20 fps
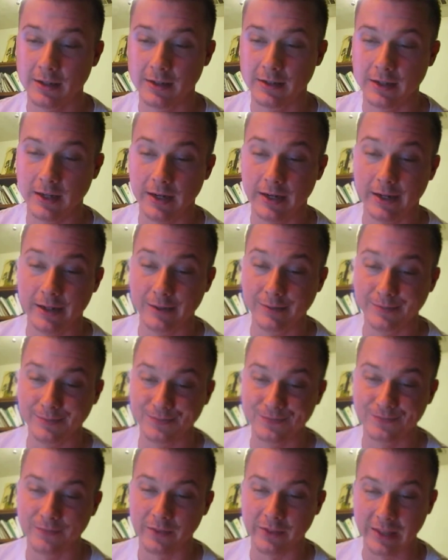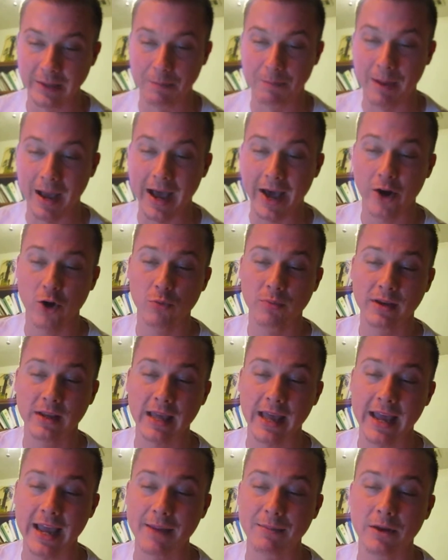the battle
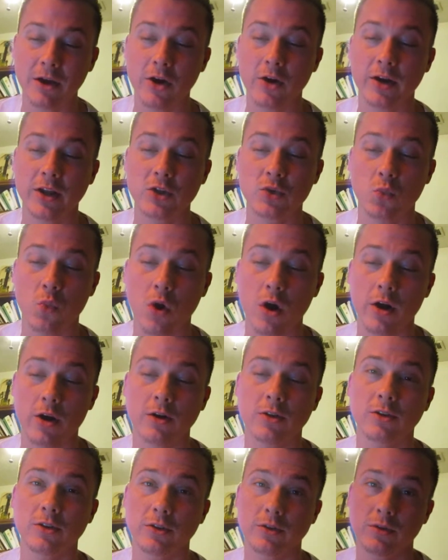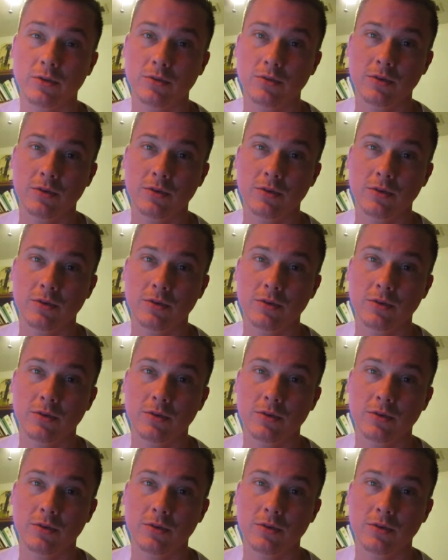became known as Waterloo,